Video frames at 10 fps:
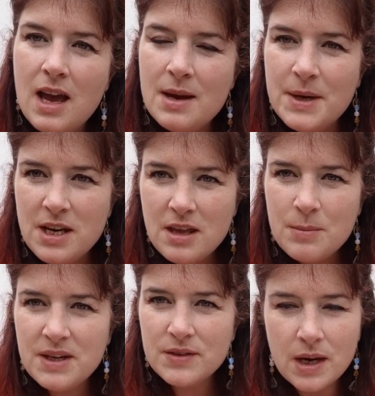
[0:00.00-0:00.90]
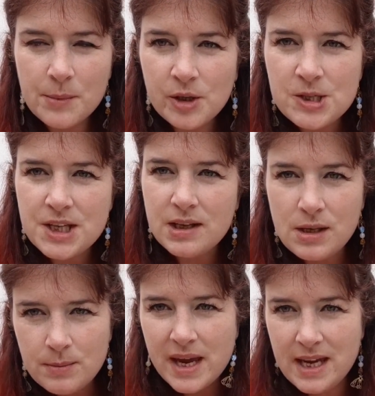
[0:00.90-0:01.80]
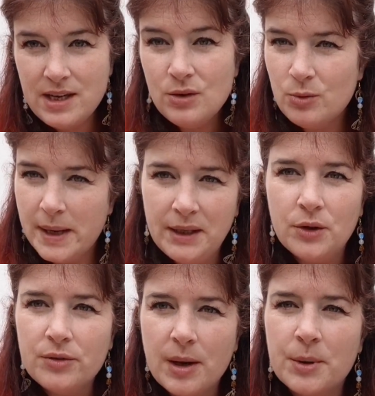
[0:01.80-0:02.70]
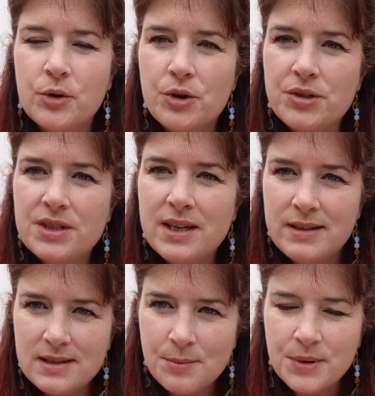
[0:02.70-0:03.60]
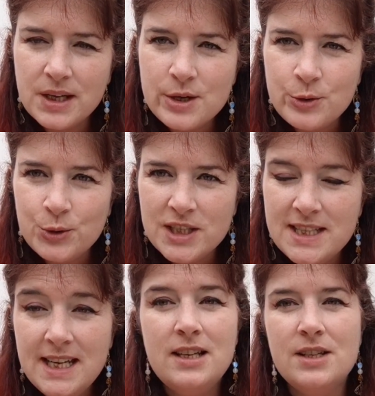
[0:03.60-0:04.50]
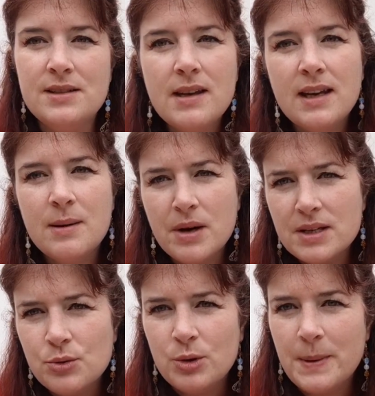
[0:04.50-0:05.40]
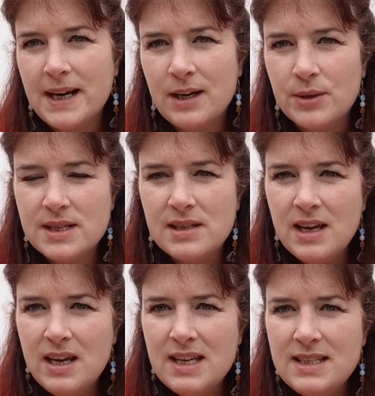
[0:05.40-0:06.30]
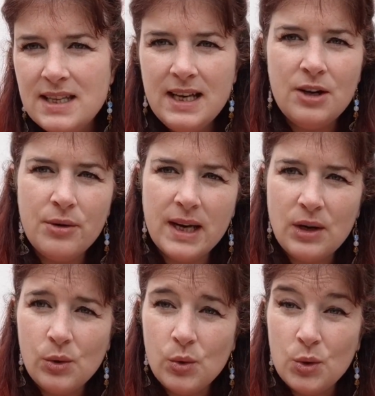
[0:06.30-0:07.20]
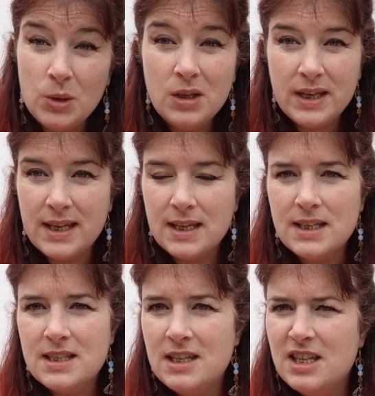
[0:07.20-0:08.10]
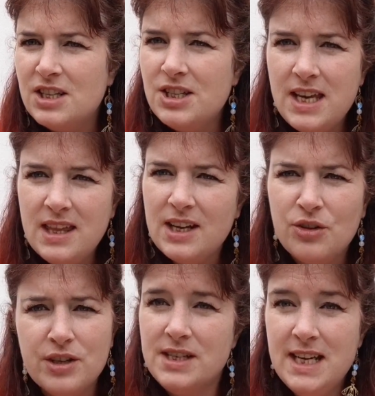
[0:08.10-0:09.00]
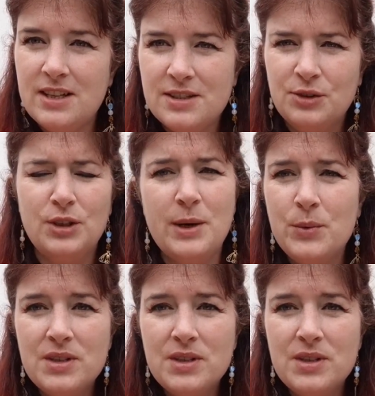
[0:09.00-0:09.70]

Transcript: Another bit of terminology that you may or may not have come across is something called tillers, and it might talk about how it's tillering or looking at the sheathing on the tillers, and you're like,